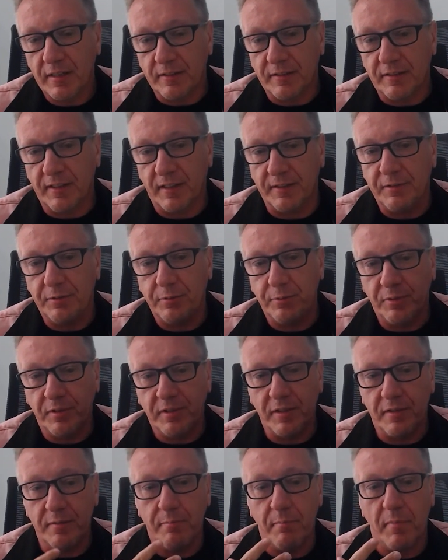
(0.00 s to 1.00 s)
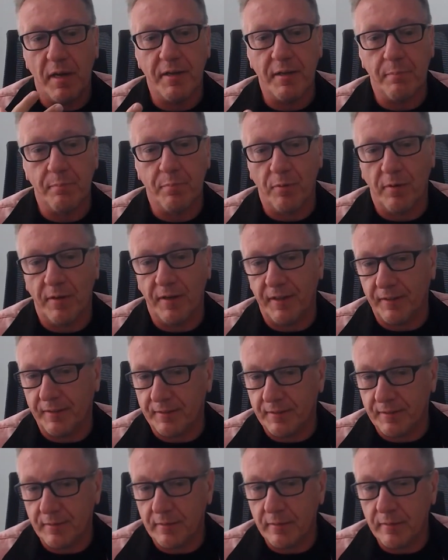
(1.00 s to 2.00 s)
that you can
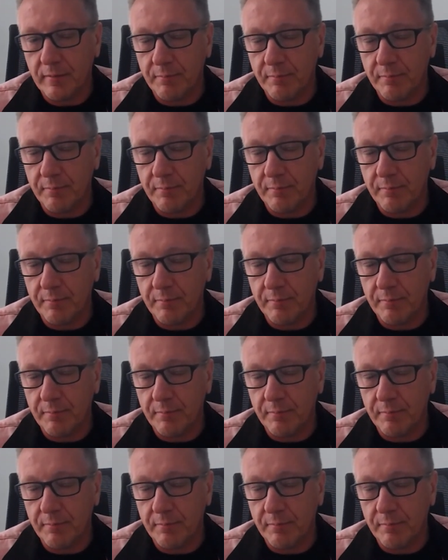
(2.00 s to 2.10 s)
manipulate